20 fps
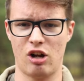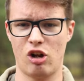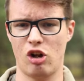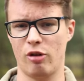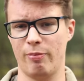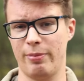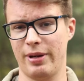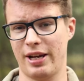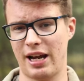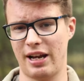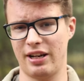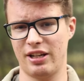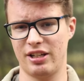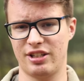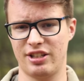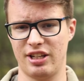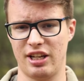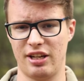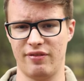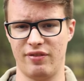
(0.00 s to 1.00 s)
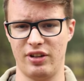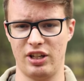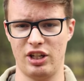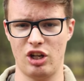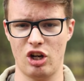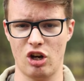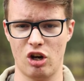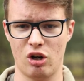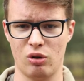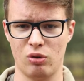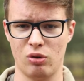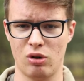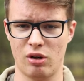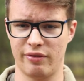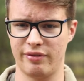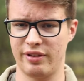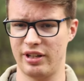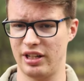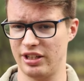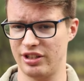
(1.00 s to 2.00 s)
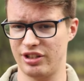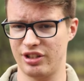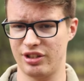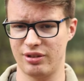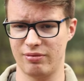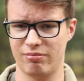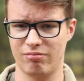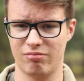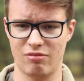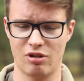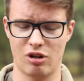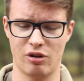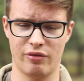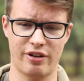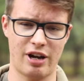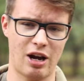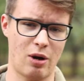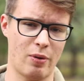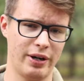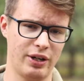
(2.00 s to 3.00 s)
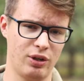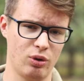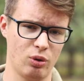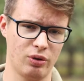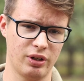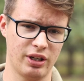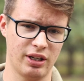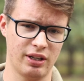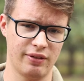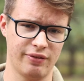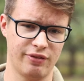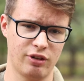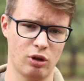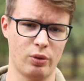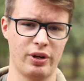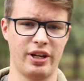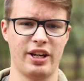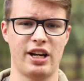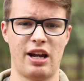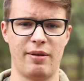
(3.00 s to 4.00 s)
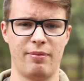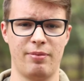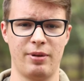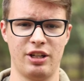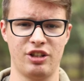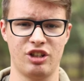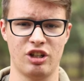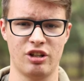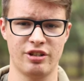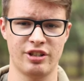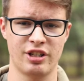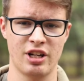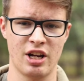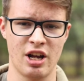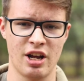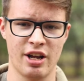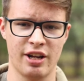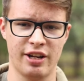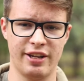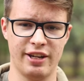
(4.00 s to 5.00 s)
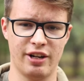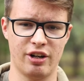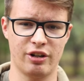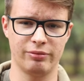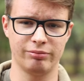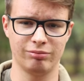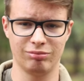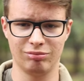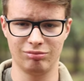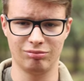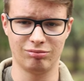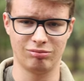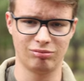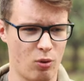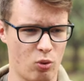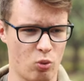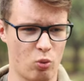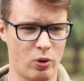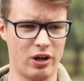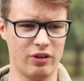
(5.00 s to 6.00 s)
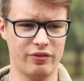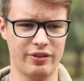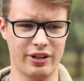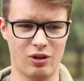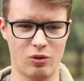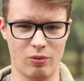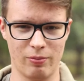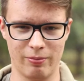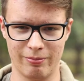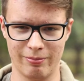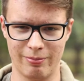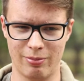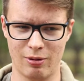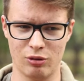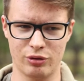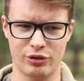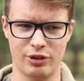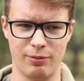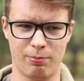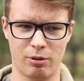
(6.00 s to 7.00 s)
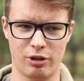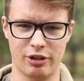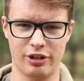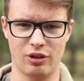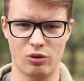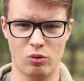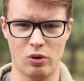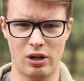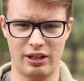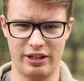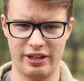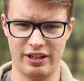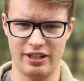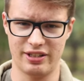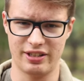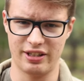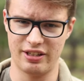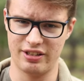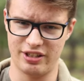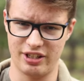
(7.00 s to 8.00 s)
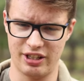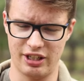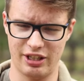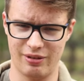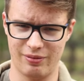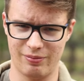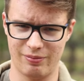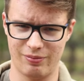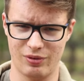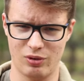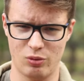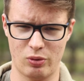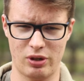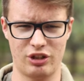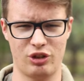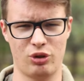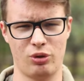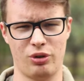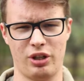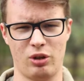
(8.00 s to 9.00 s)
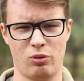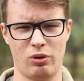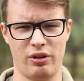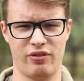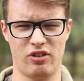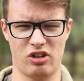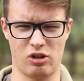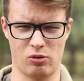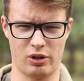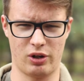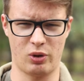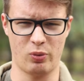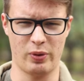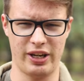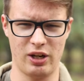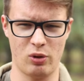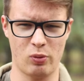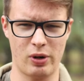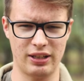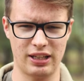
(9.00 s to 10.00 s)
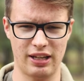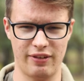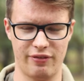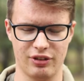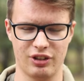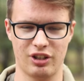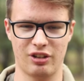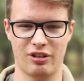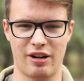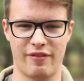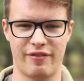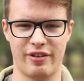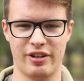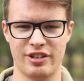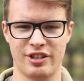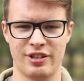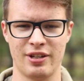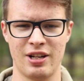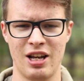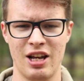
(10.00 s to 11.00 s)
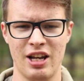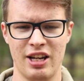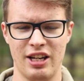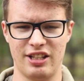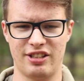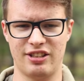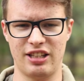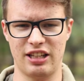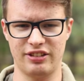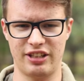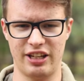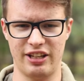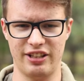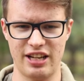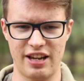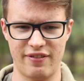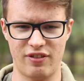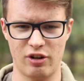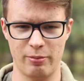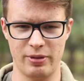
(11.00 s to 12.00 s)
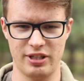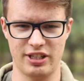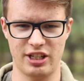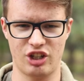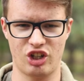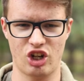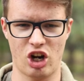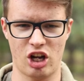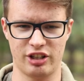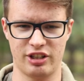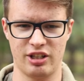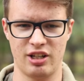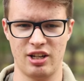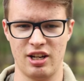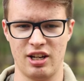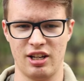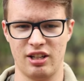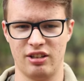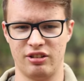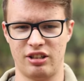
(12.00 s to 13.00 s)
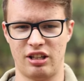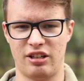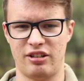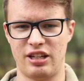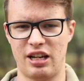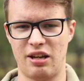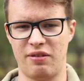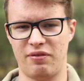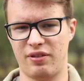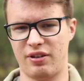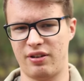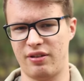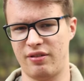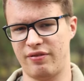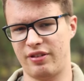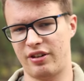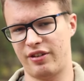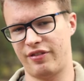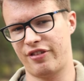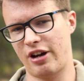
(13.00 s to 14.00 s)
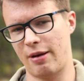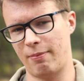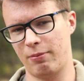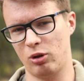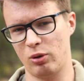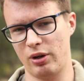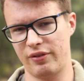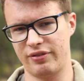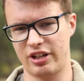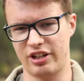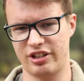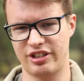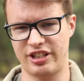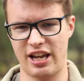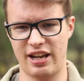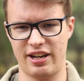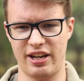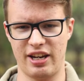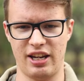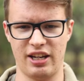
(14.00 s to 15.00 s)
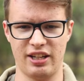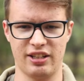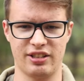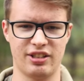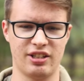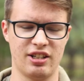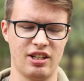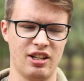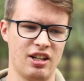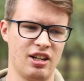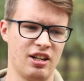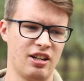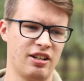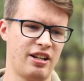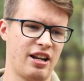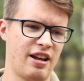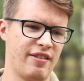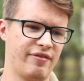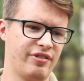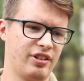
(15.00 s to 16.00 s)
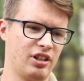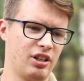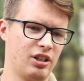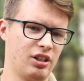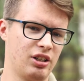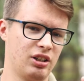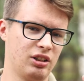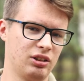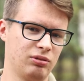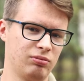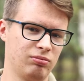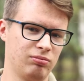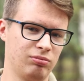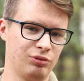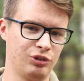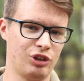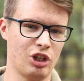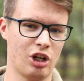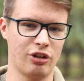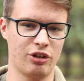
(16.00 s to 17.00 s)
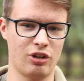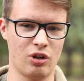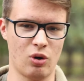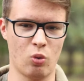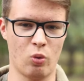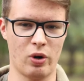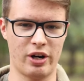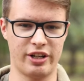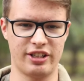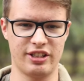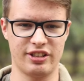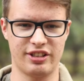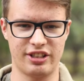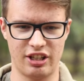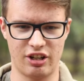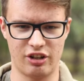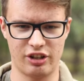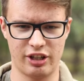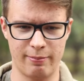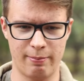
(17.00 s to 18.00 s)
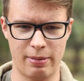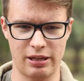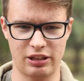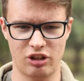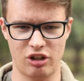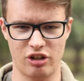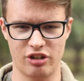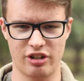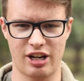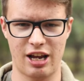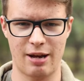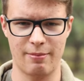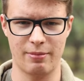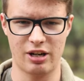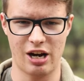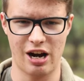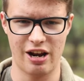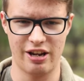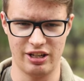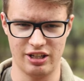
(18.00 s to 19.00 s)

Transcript: a whole behind the scene video of this, of how I took the floating kite pictures here. One of the most important qualities I see when shooting with award-winning wildlife photographers is that they never miss a shot. They never fumble with their settings, never don't know where the certain button on camera